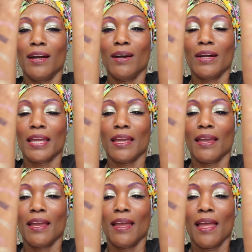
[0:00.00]
Okay,
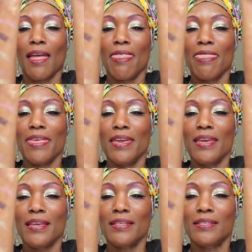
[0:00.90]

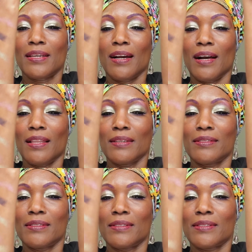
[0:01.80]
these
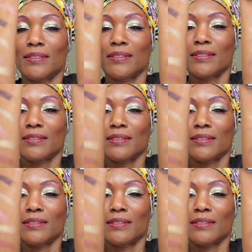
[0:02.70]
colors,